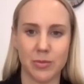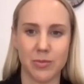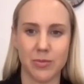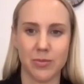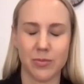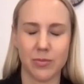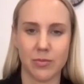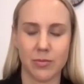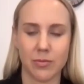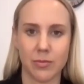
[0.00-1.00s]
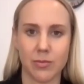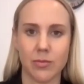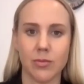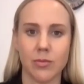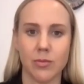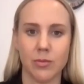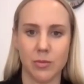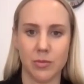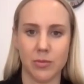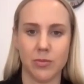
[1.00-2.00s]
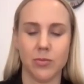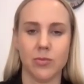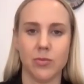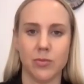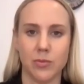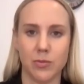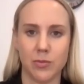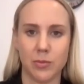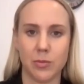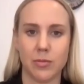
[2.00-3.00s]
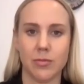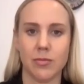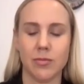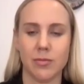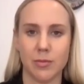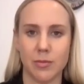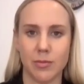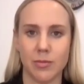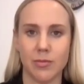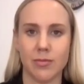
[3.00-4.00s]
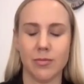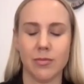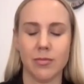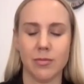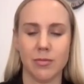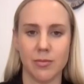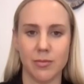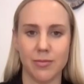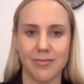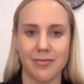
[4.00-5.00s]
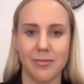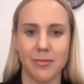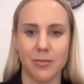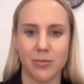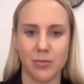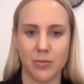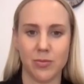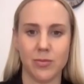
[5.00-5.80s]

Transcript: (silent)